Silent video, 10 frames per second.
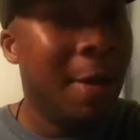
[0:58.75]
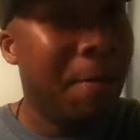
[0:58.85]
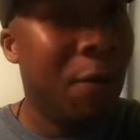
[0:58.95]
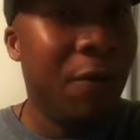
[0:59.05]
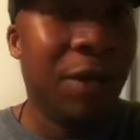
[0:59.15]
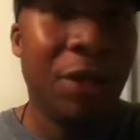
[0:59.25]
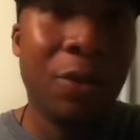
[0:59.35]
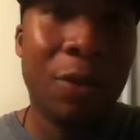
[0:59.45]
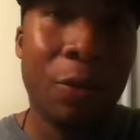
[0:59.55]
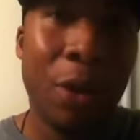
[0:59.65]
Movie is
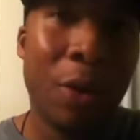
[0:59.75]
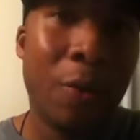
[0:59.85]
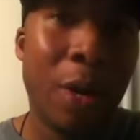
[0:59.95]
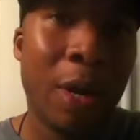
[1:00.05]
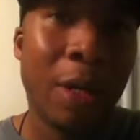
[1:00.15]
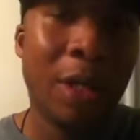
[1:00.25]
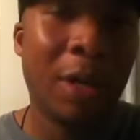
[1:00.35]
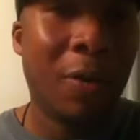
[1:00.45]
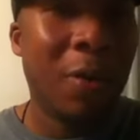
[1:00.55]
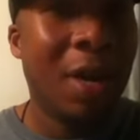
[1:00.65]
doing real well.
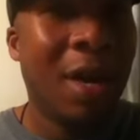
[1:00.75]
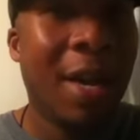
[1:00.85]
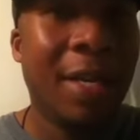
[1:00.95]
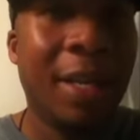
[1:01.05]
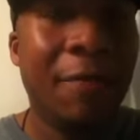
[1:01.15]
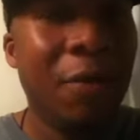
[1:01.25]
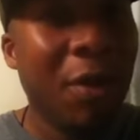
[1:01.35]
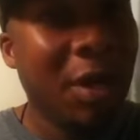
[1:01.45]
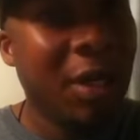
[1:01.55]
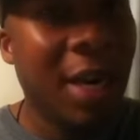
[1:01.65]
So, like I said, if you
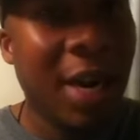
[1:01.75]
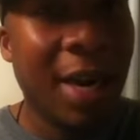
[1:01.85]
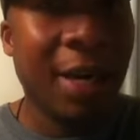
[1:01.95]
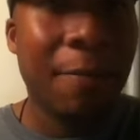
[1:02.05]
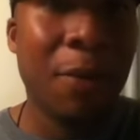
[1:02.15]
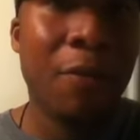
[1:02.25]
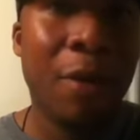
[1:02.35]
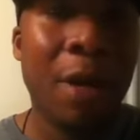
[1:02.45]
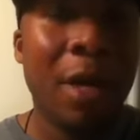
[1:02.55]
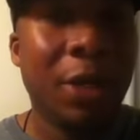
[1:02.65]
want to check out the
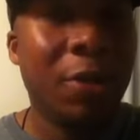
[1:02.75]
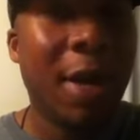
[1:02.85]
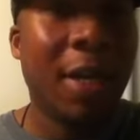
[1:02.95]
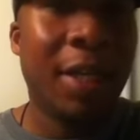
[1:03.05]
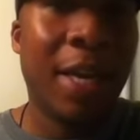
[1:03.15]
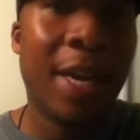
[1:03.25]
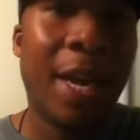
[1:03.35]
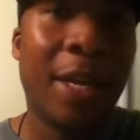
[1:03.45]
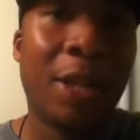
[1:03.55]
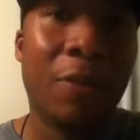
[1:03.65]
movie, try to check it out in